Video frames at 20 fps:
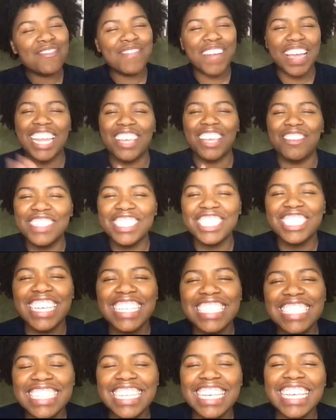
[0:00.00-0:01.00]
My name is
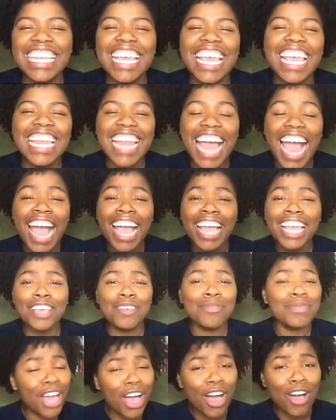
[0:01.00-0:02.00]
Justine, and I
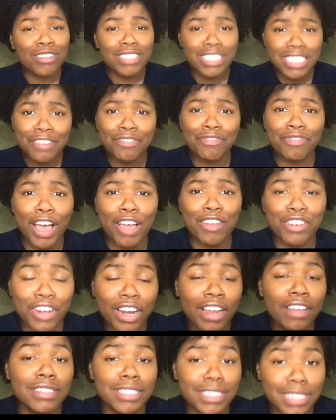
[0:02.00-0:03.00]
am the host and founder
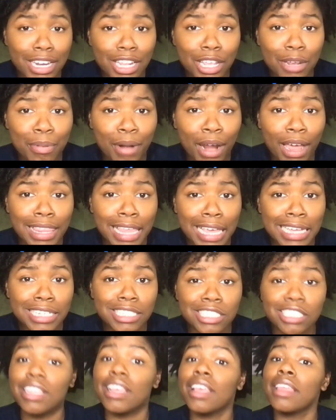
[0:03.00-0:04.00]
of Study Abroad Like a
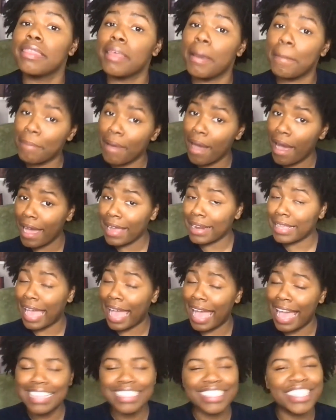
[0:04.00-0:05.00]
G, the
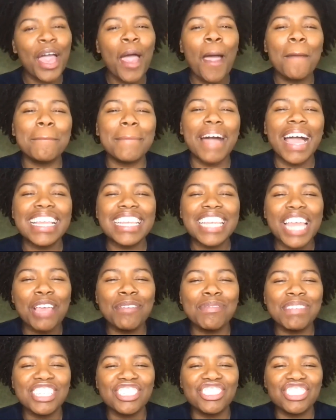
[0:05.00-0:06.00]
podcast. My
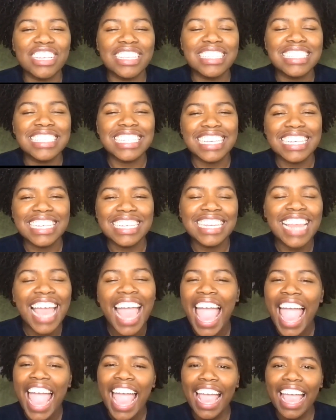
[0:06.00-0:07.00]
name is Justine,
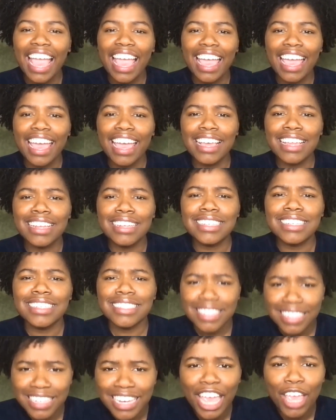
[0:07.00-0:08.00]
and
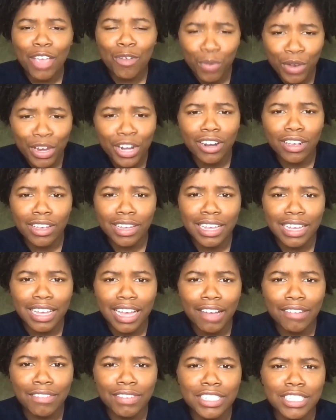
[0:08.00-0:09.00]
today we are going to
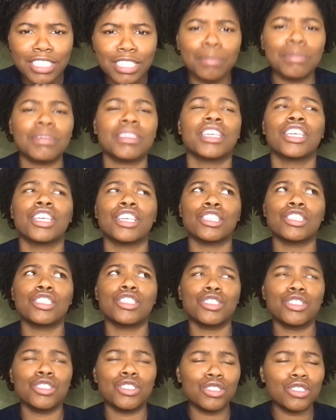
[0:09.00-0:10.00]
cover something
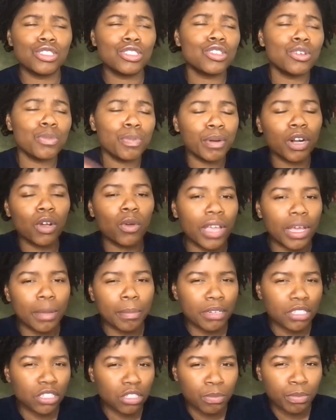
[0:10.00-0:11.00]
super
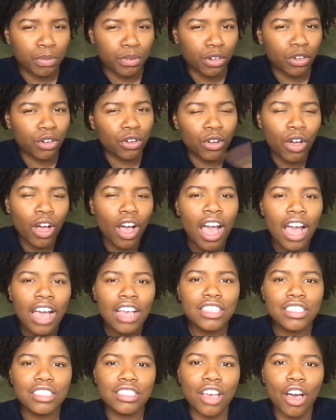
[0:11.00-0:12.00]
quick but super cool.
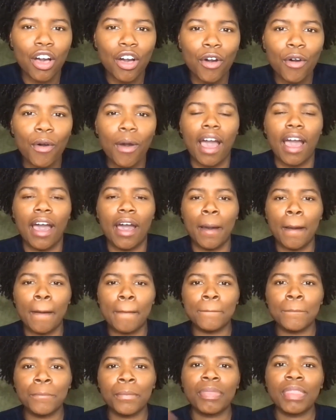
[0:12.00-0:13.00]
So,
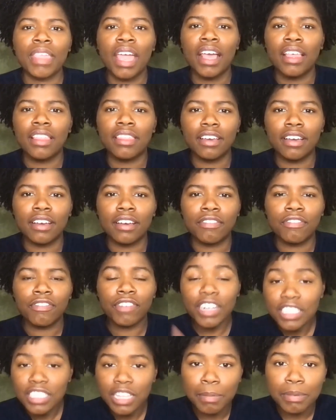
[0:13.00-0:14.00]
um, the
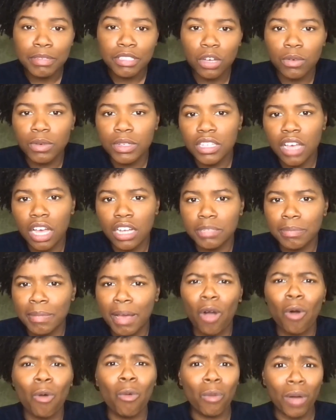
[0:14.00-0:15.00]
first episode we talked
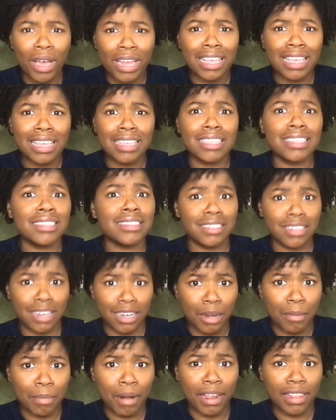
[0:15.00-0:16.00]
about what is
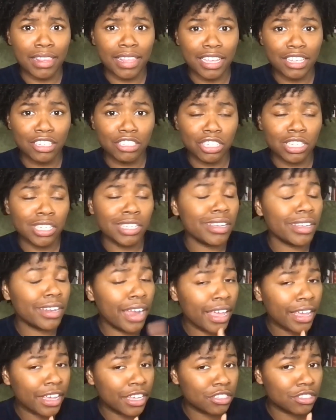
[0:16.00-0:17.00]
study abroad like a G,
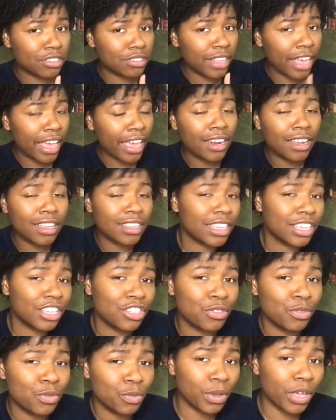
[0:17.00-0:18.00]
and I answered that.
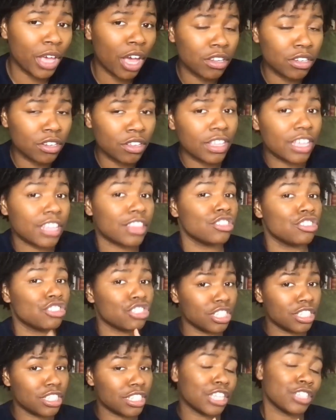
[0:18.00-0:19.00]
And we all know that the
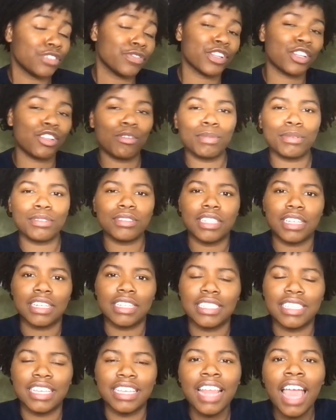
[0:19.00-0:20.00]
G stands for global
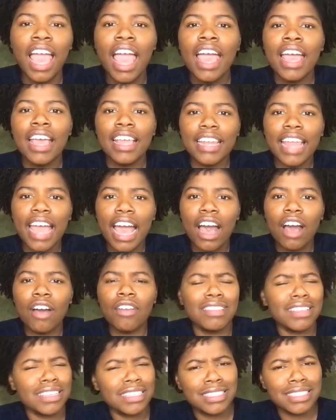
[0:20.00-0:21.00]
citizen.
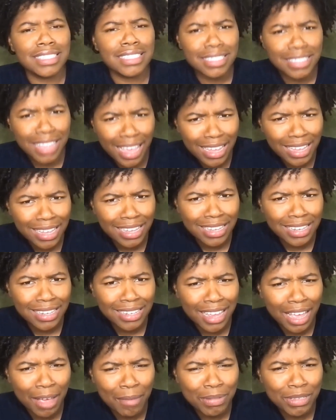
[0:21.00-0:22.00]
Now, this
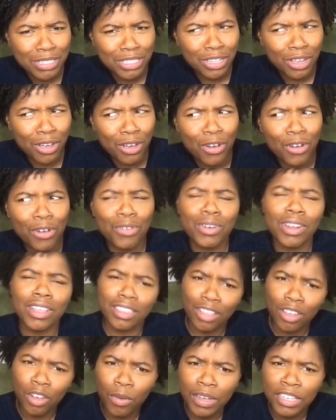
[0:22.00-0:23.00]
second episode,
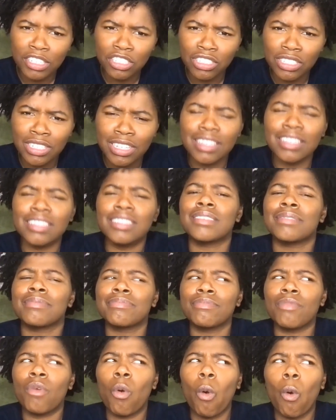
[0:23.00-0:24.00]
the question is,
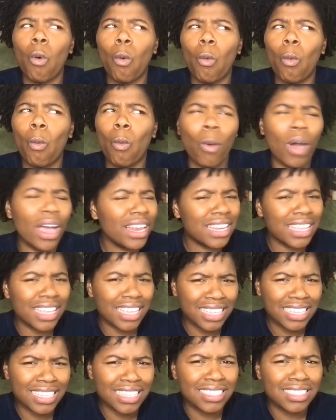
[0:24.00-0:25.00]
what
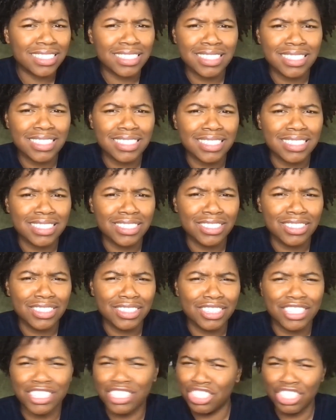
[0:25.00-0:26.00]
is
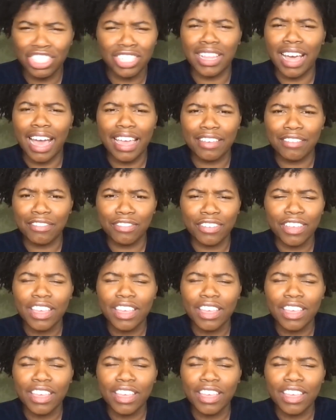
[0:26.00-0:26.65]
the G life?